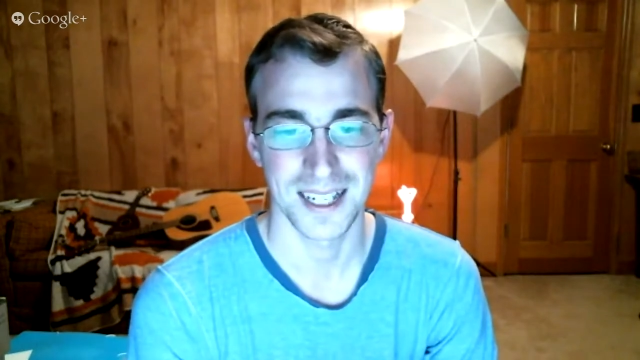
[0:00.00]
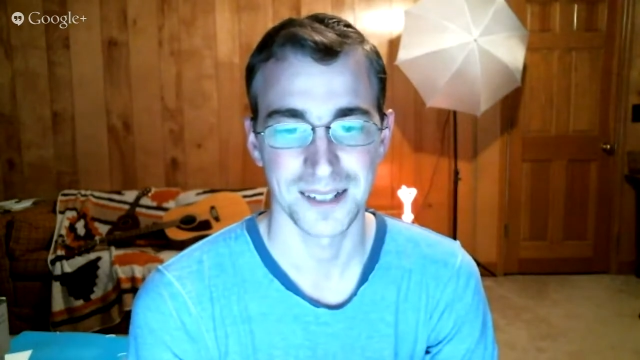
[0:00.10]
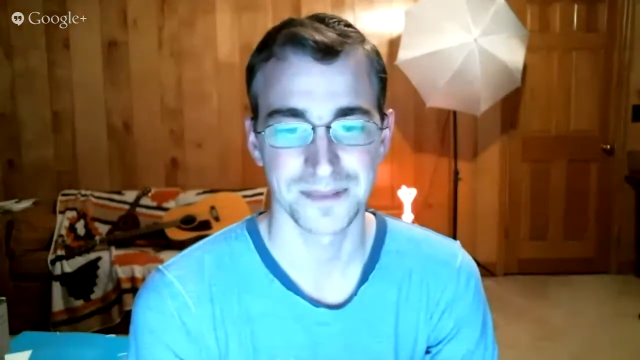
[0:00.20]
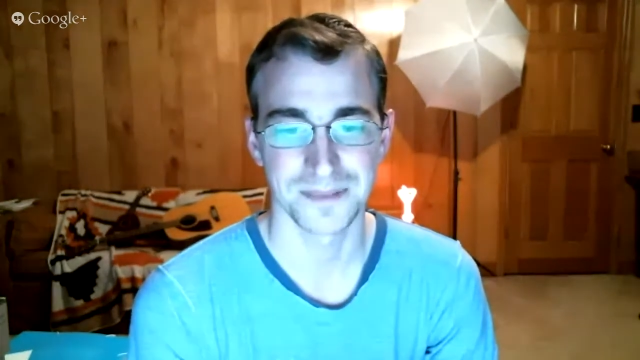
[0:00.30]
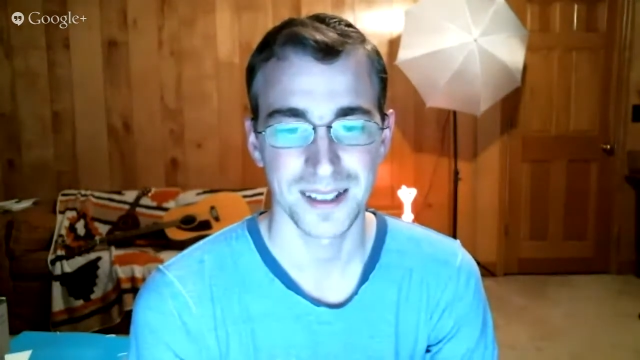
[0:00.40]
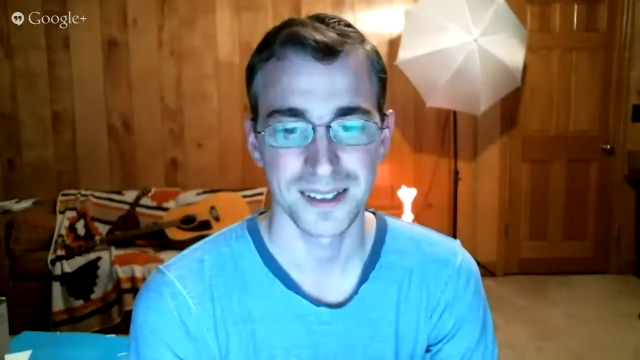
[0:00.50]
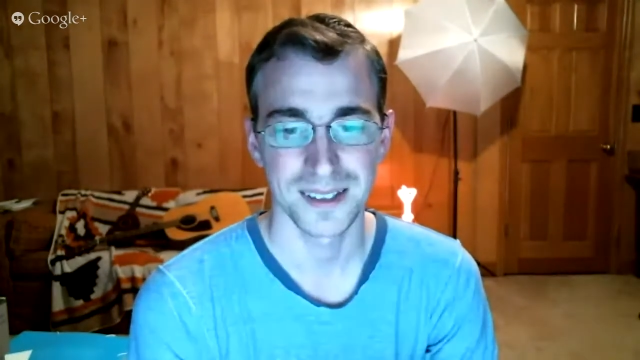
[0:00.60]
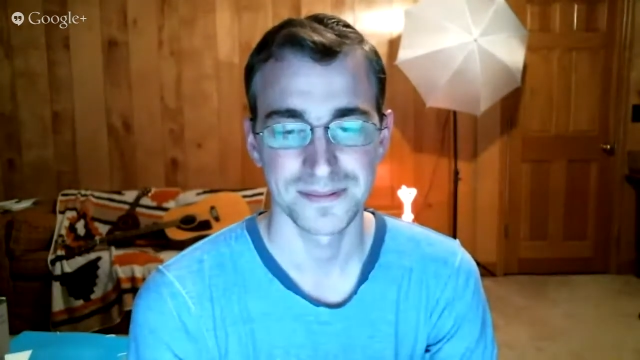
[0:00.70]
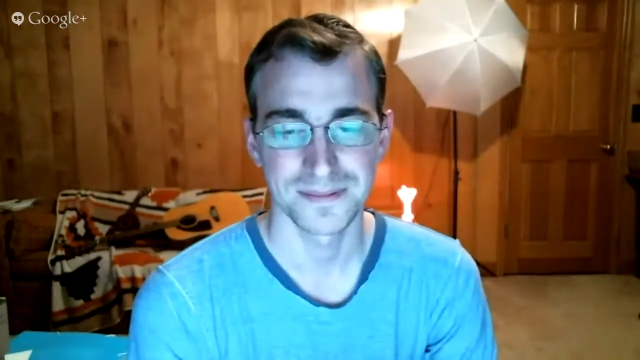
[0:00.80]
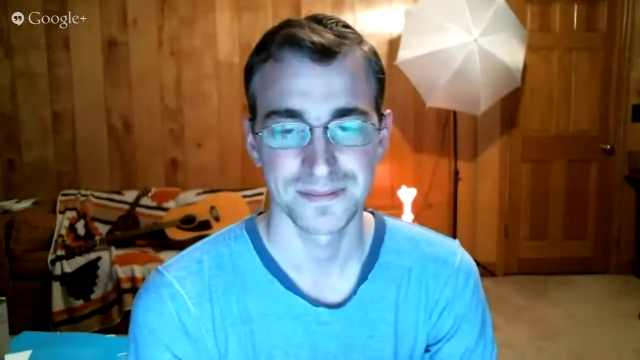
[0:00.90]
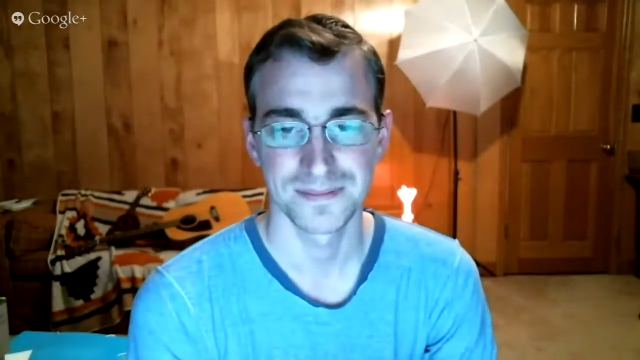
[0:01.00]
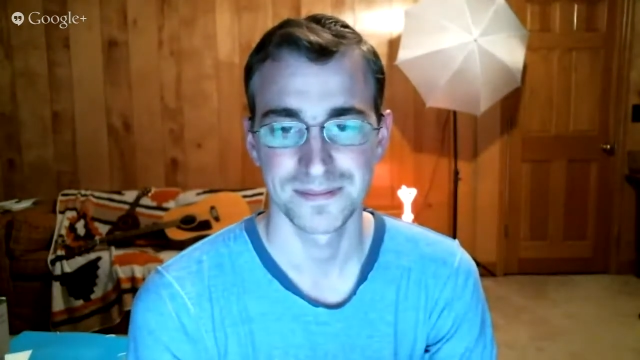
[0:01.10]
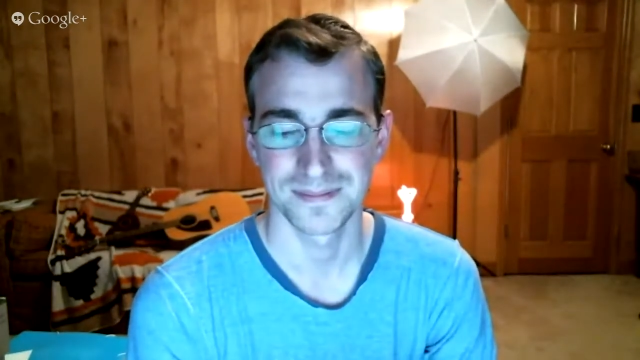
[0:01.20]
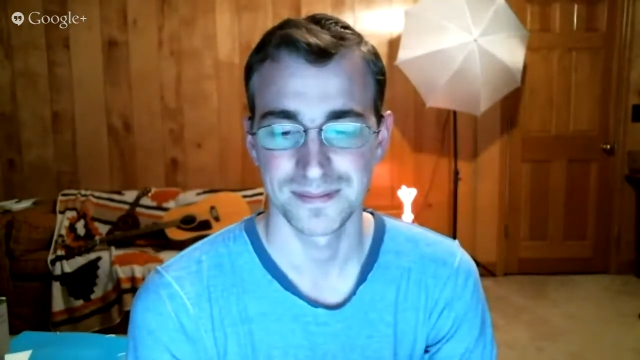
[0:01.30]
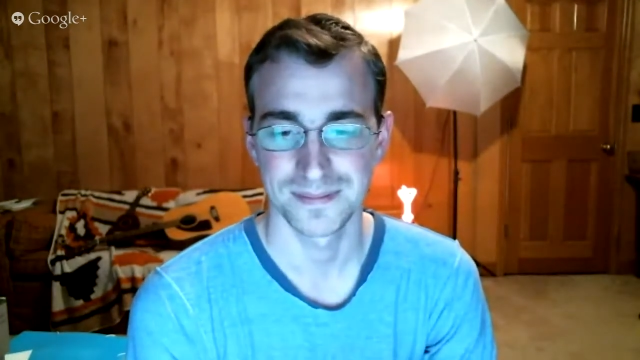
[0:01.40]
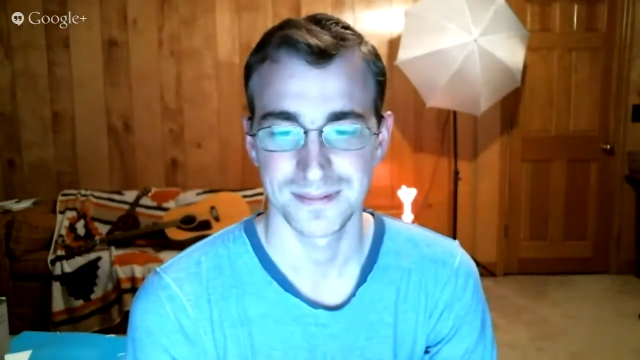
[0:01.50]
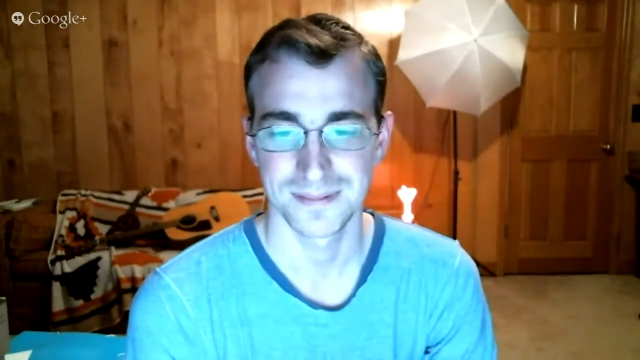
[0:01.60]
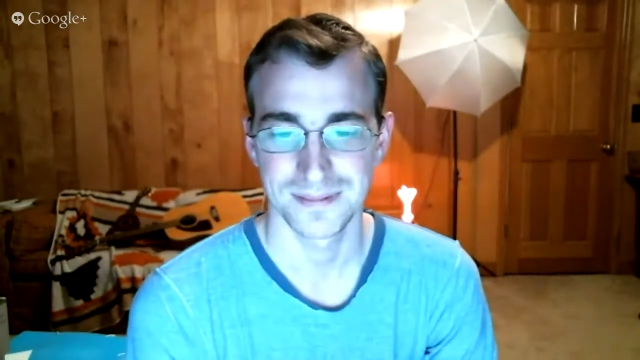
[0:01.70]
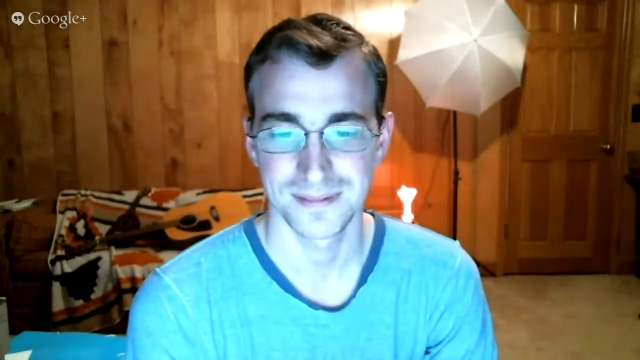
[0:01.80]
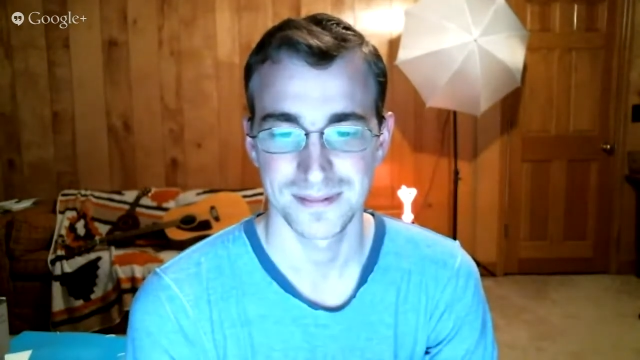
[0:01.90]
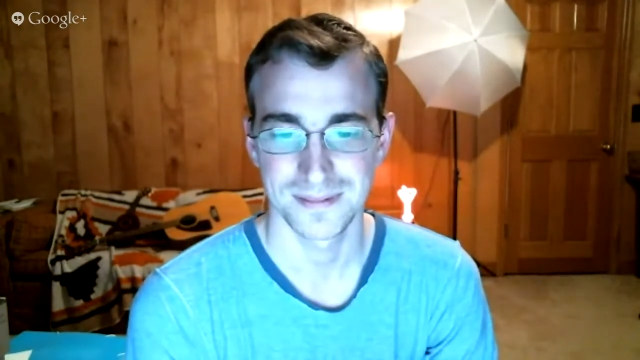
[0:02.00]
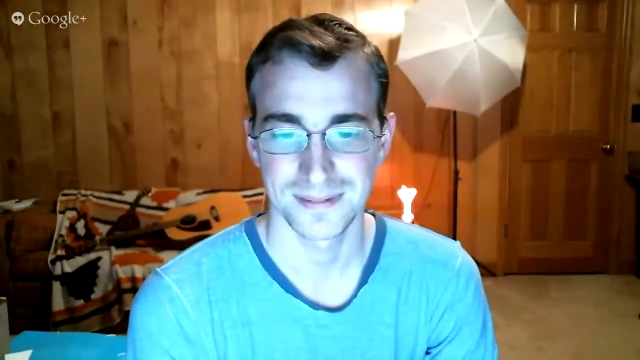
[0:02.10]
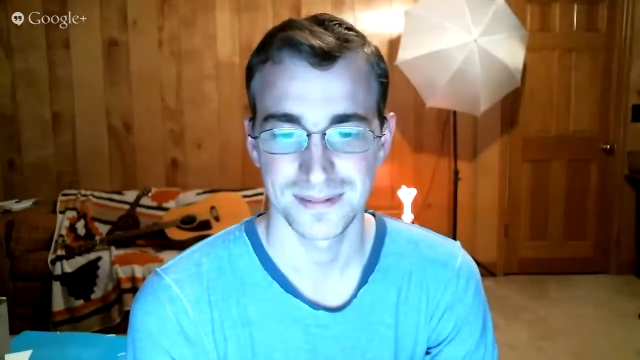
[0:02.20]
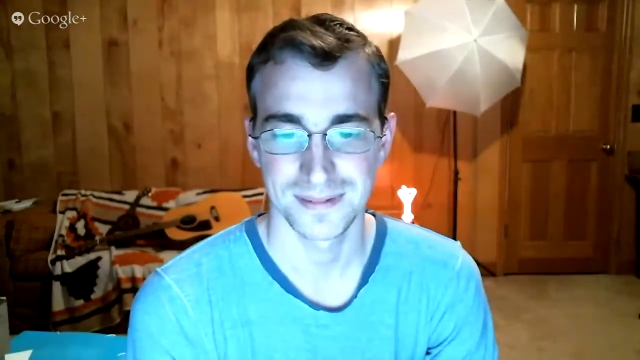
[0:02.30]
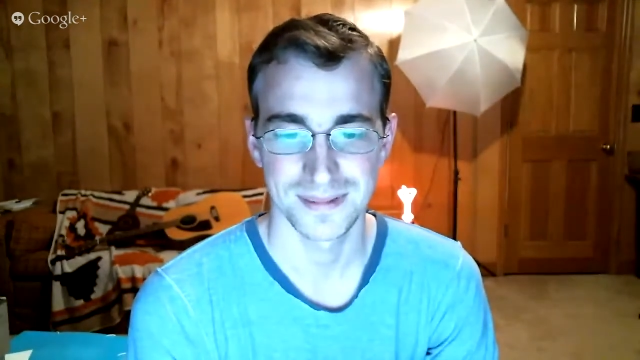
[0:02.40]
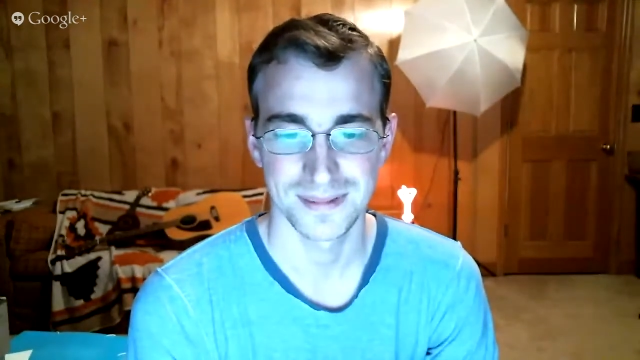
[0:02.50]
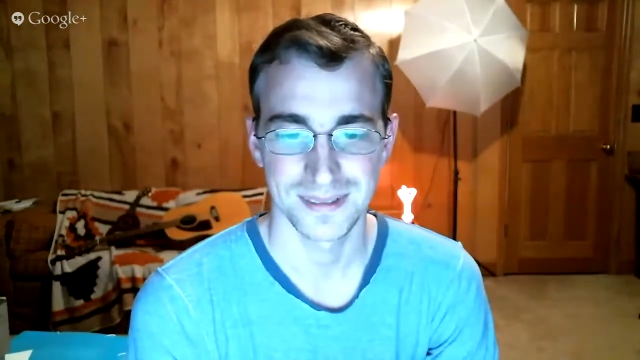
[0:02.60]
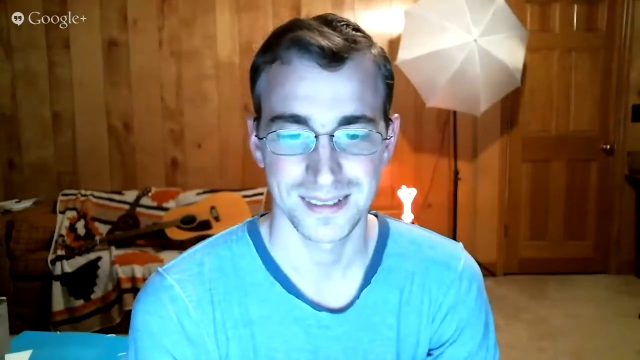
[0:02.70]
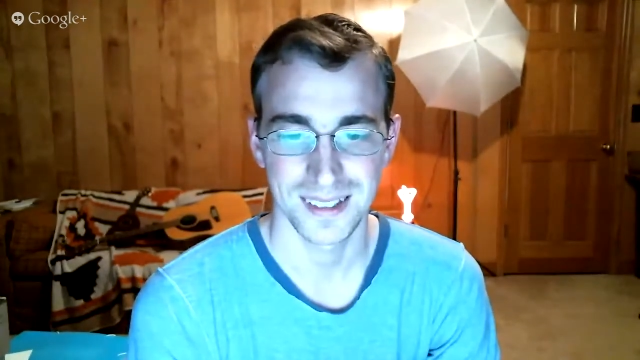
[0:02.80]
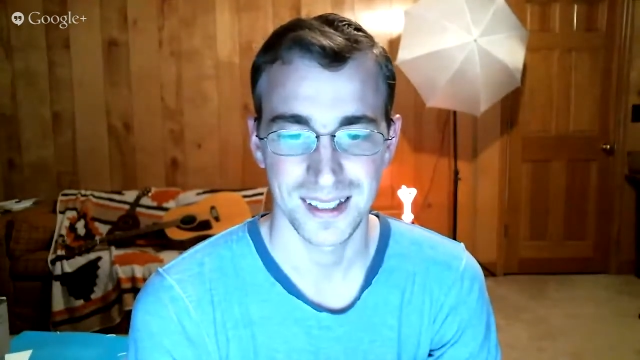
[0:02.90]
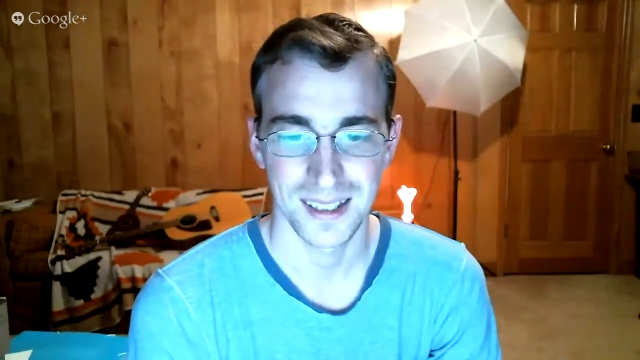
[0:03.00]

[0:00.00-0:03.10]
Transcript: if I don't do the whole of that cocktail.